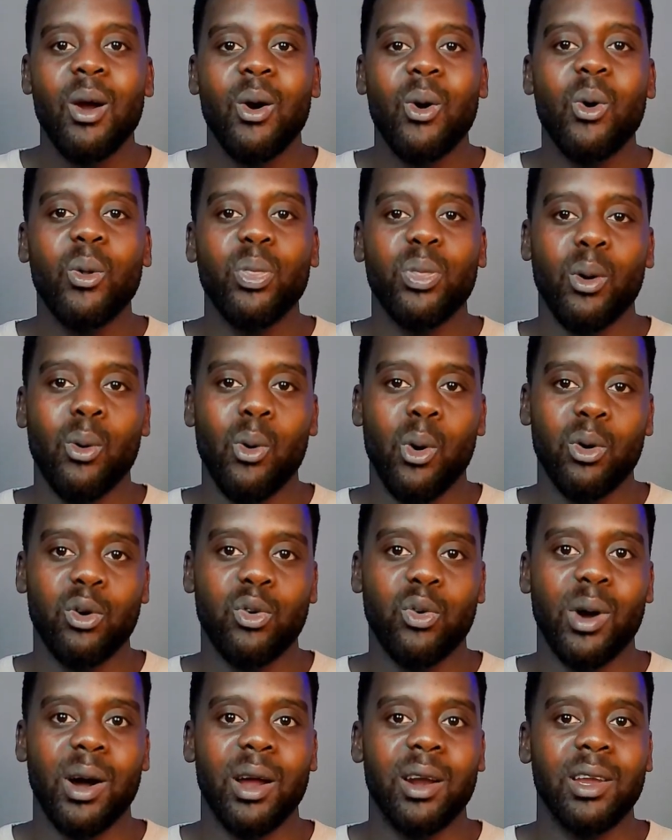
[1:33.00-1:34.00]
On the
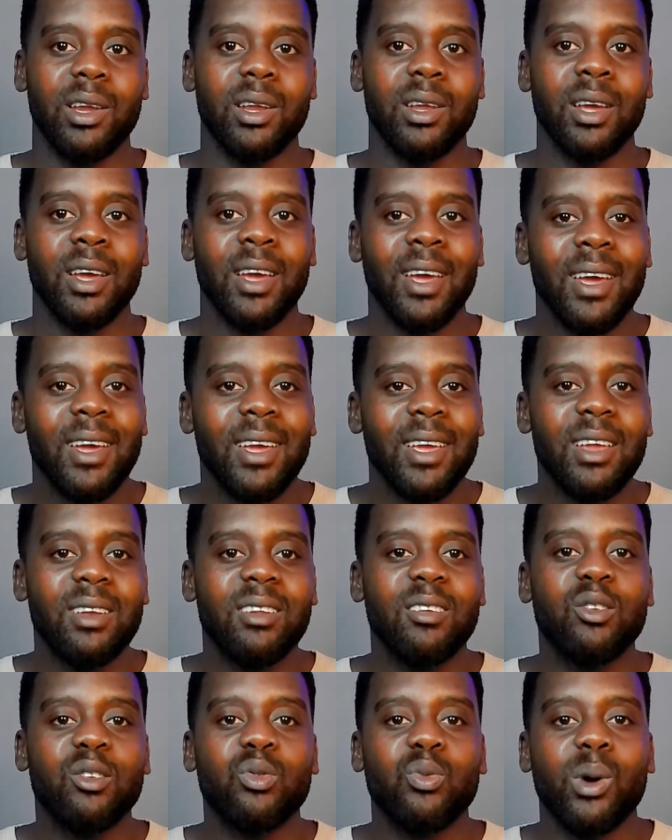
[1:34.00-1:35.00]
contrary, it
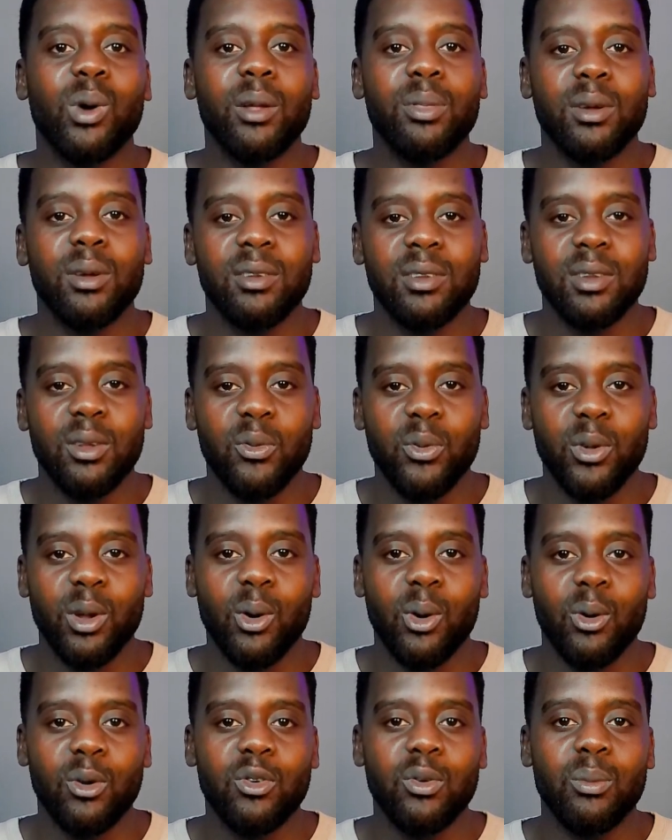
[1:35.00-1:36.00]
is rather
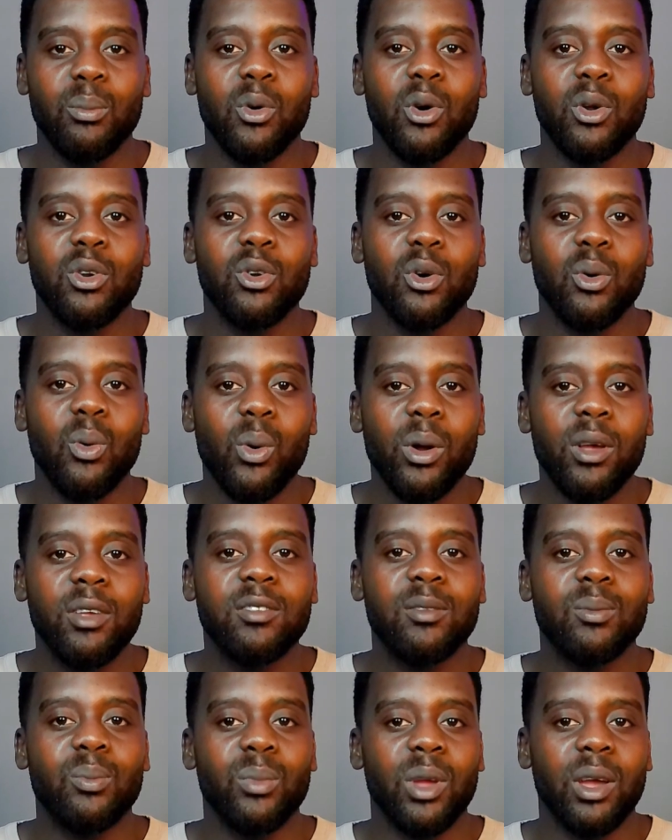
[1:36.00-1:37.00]
difficult to model
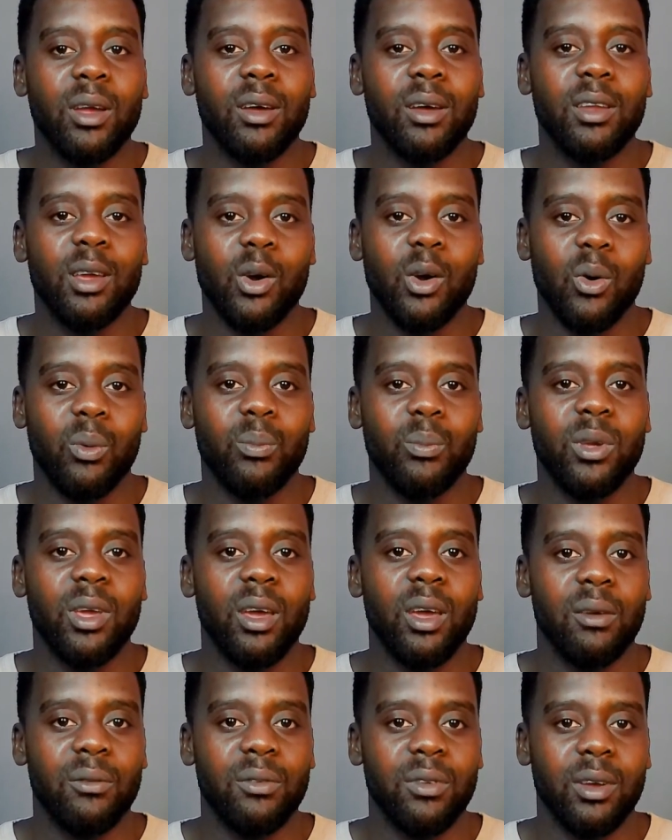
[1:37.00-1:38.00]
waste mechanical
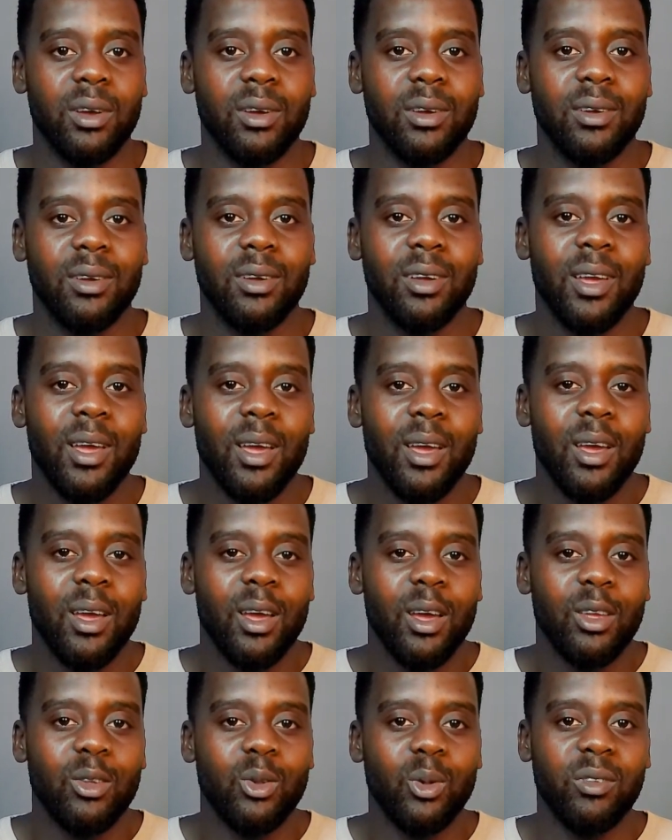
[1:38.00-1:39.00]
behavior.
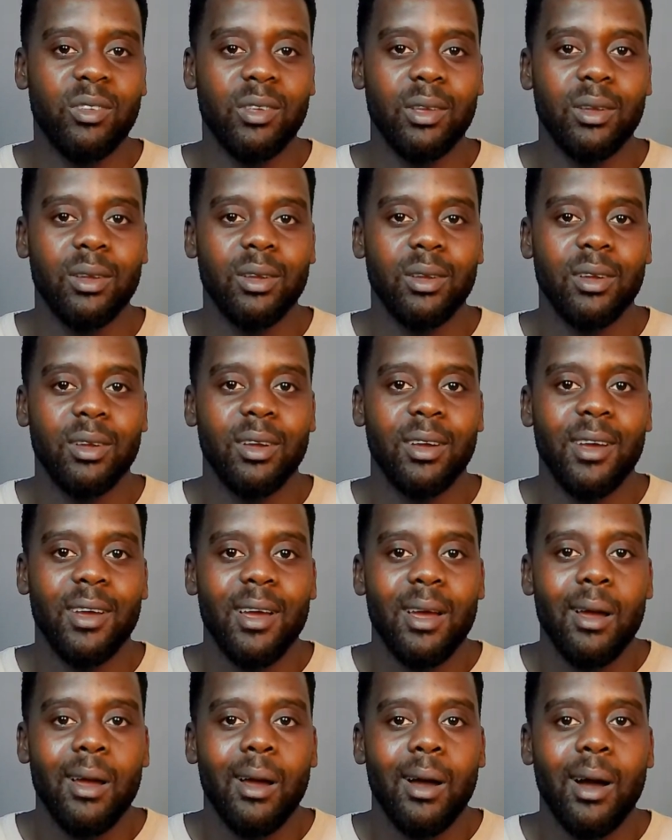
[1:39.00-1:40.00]
You see,
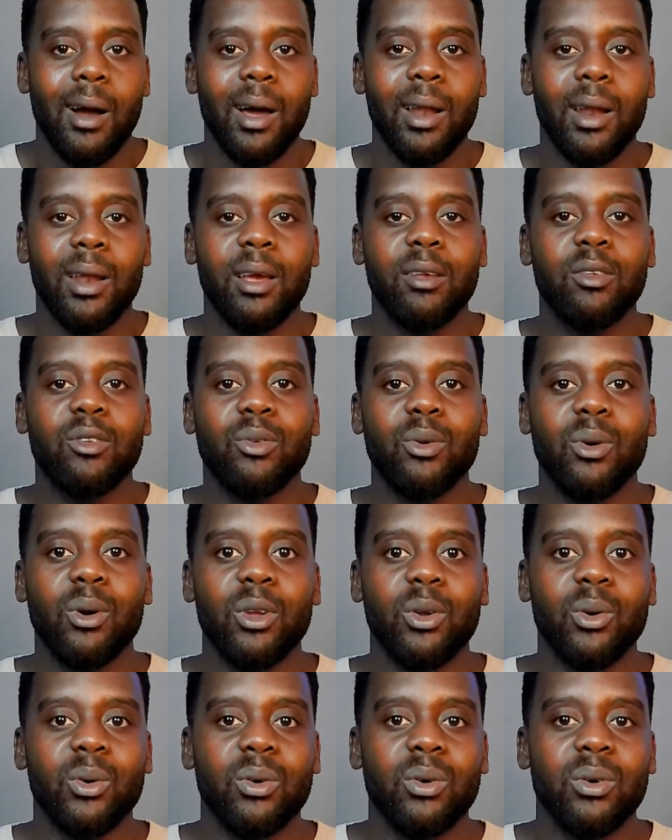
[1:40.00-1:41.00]
unlike
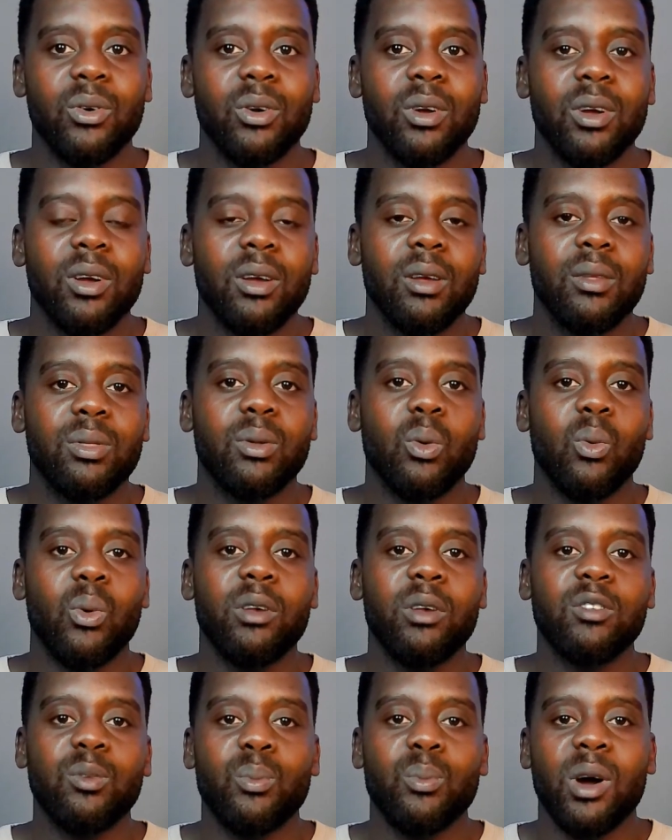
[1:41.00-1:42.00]
soil, the
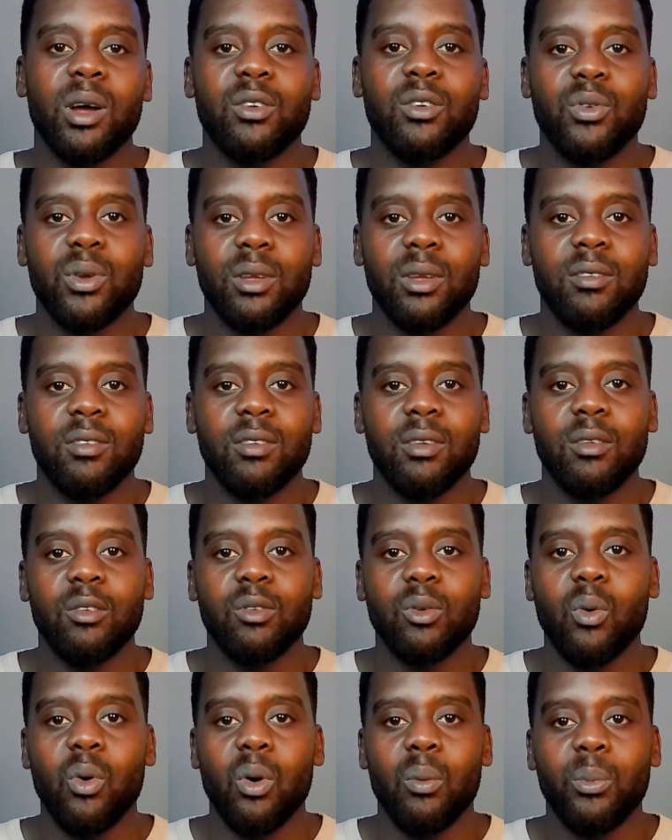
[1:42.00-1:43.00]
waste matrix is
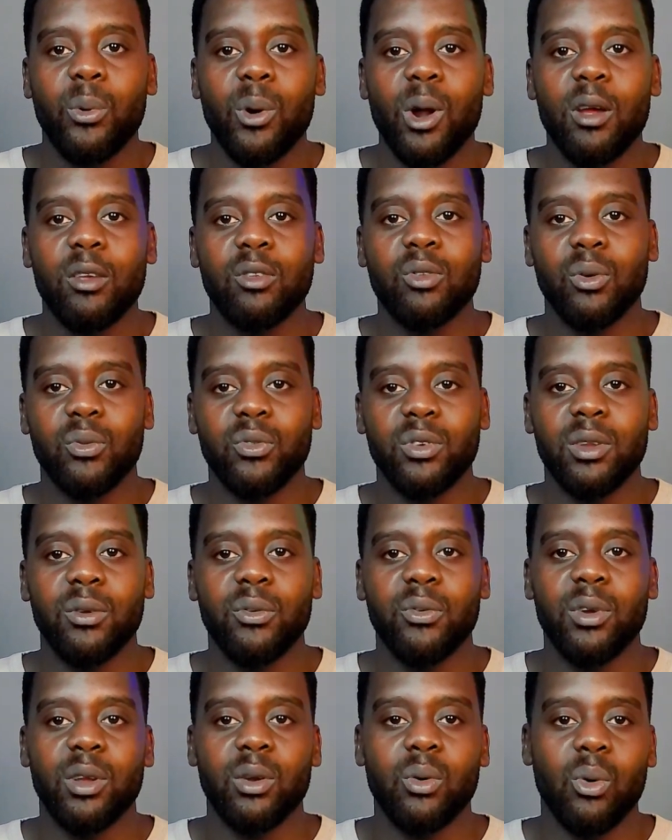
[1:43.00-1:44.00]
comprised of
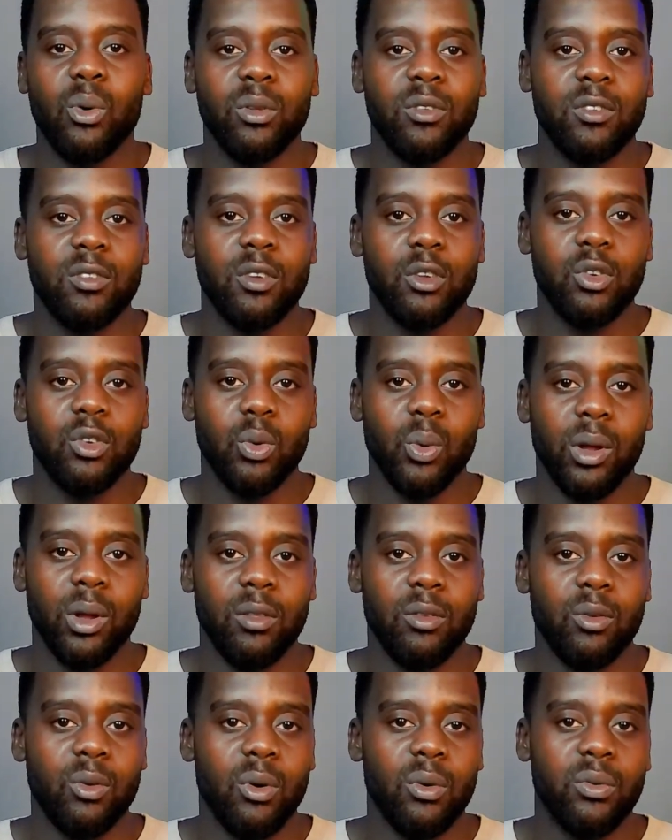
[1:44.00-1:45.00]
different
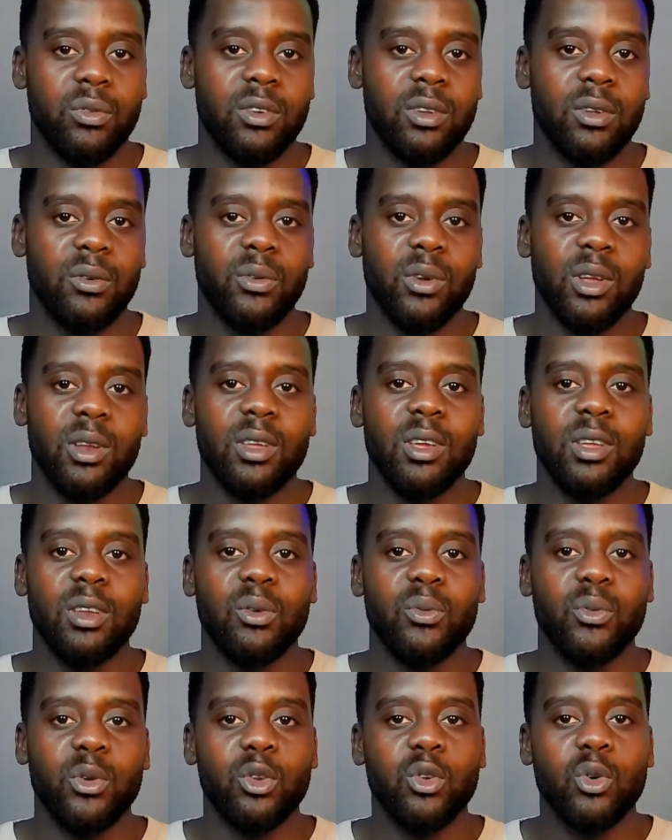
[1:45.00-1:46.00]
constituents of different
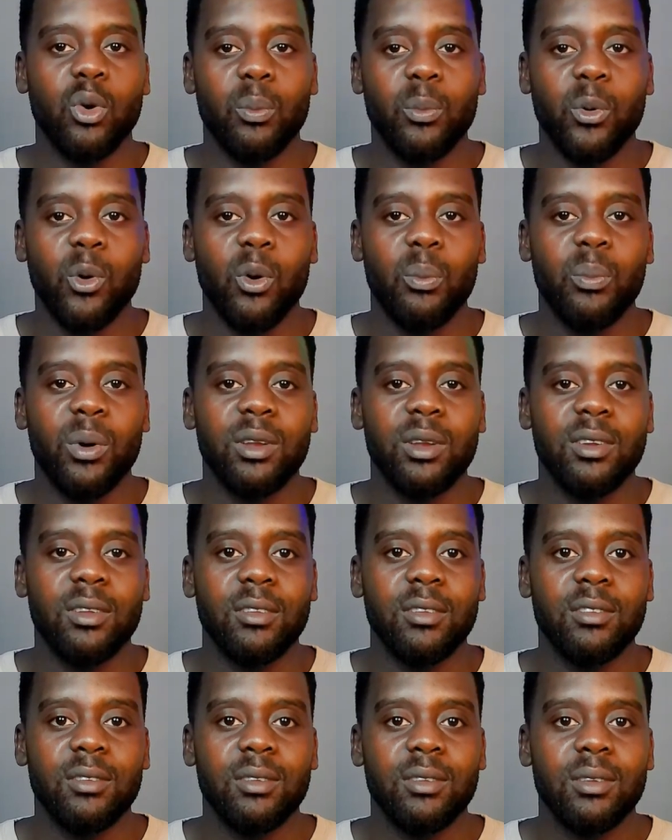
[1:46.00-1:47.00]
individual
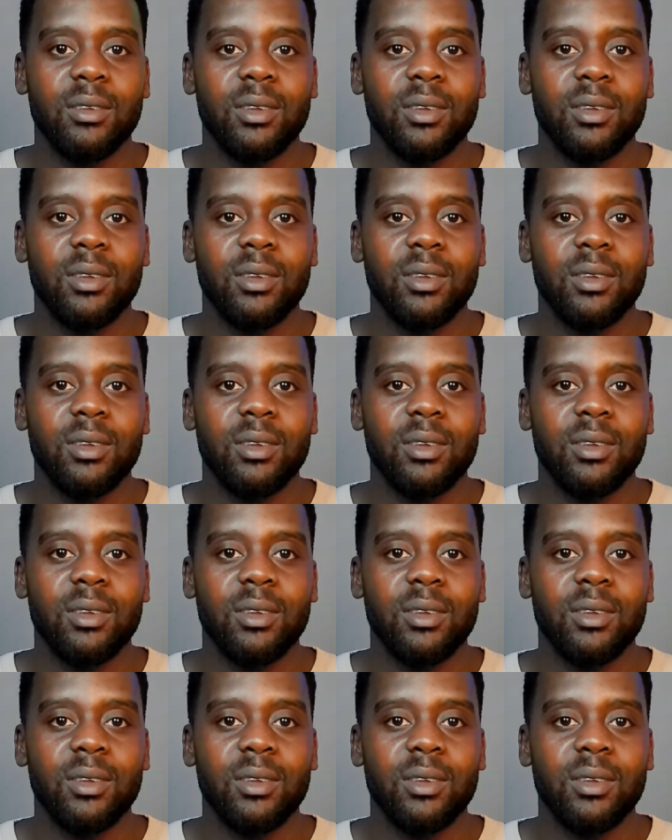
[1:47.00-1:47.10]
properties.